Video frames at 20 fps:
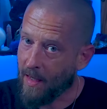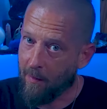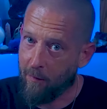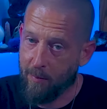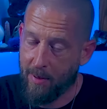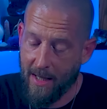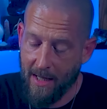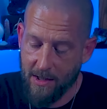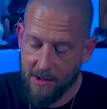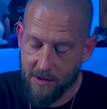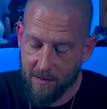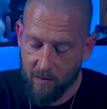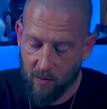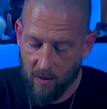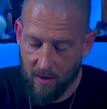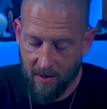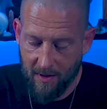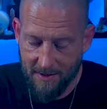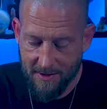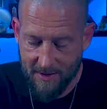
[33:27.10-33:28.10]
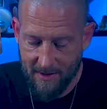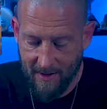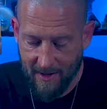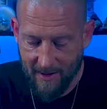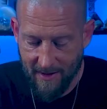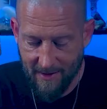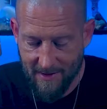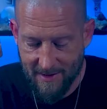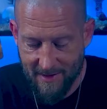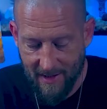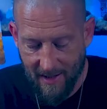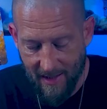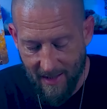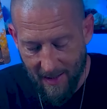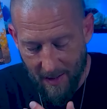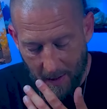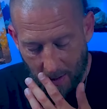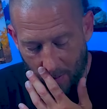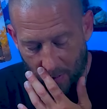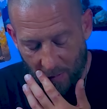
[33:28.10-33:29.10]
I have Page of Wands next.
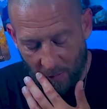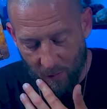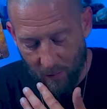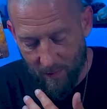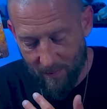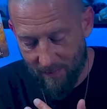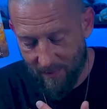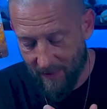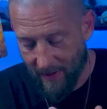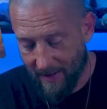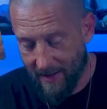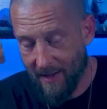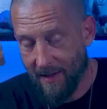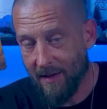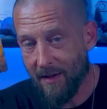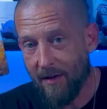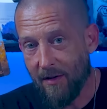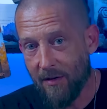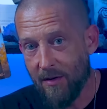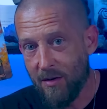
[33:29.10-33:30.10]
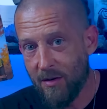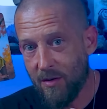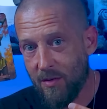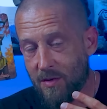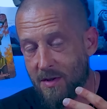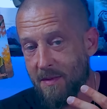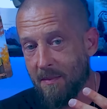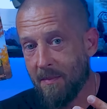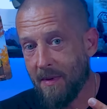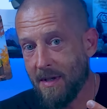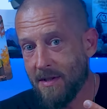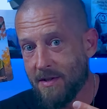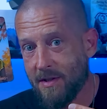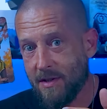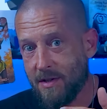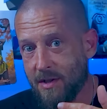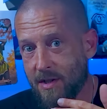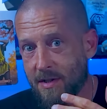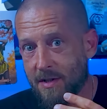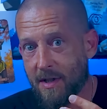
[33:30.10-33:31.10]
Again, news,
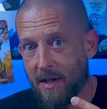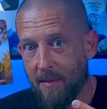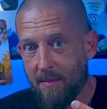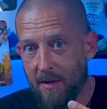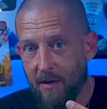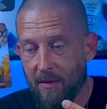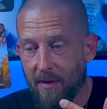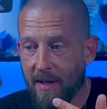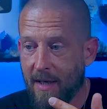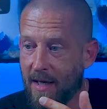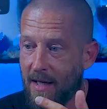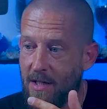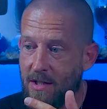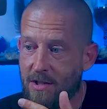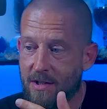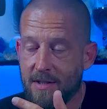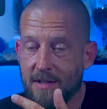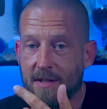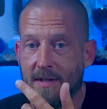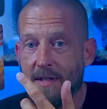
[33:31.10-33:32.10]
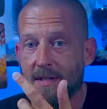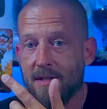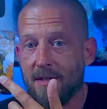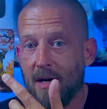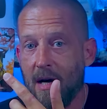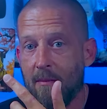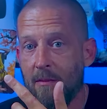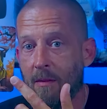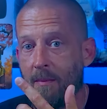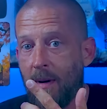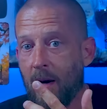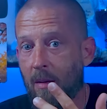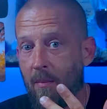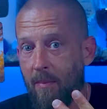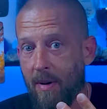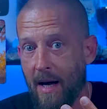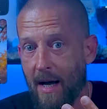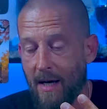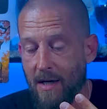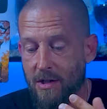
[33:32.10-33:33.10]
messages, communications, this time about
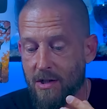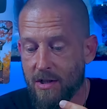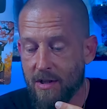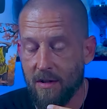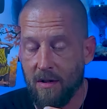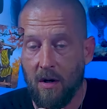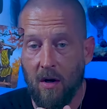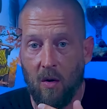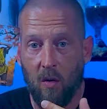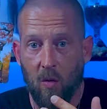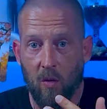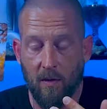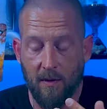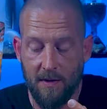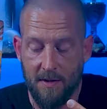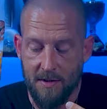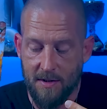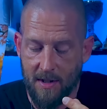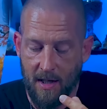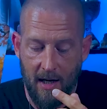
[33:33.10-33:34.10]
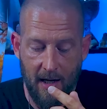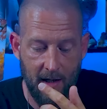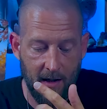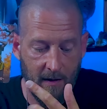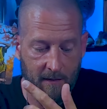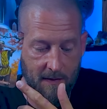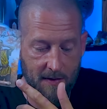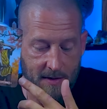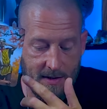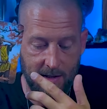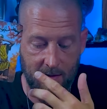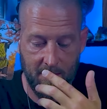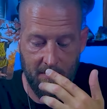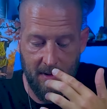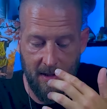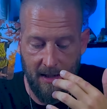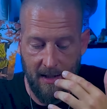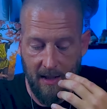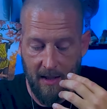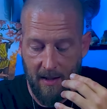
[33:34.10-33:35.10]
passion or desire. This can
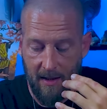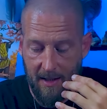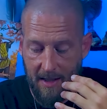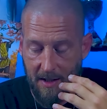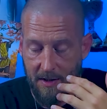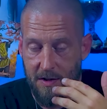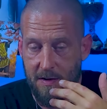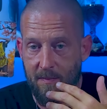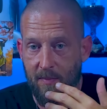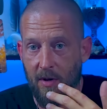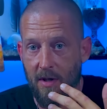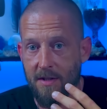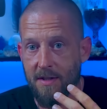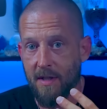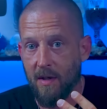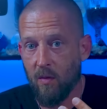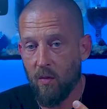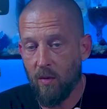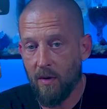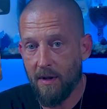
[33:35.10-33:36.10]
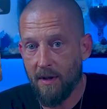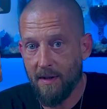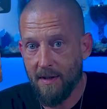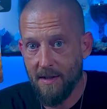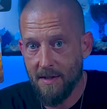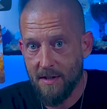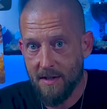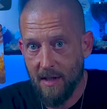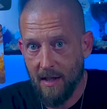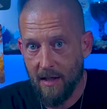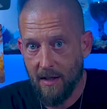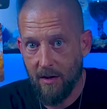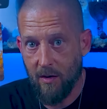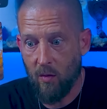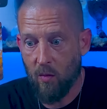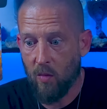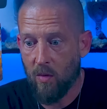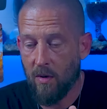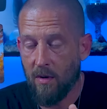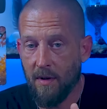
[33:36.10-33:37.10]
be expressing what it is that you
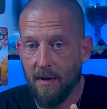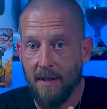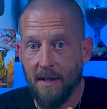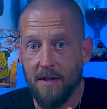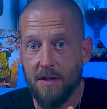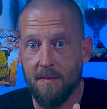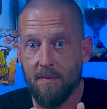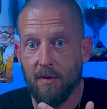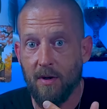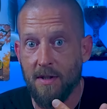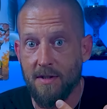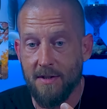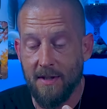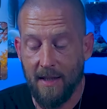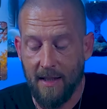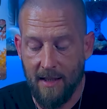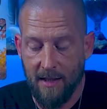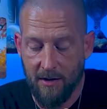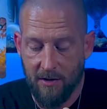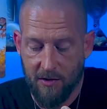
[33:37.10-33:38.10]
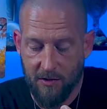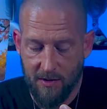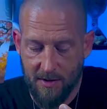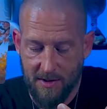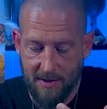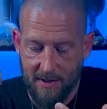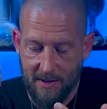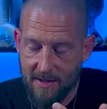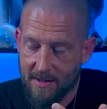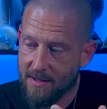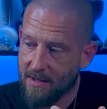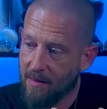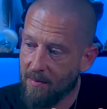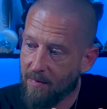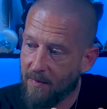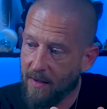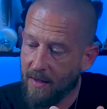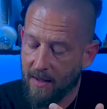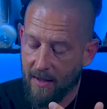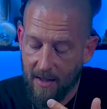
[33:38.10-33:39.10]
want, expressing interest in
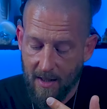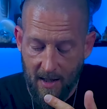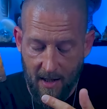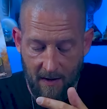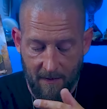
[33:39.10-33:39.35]
something.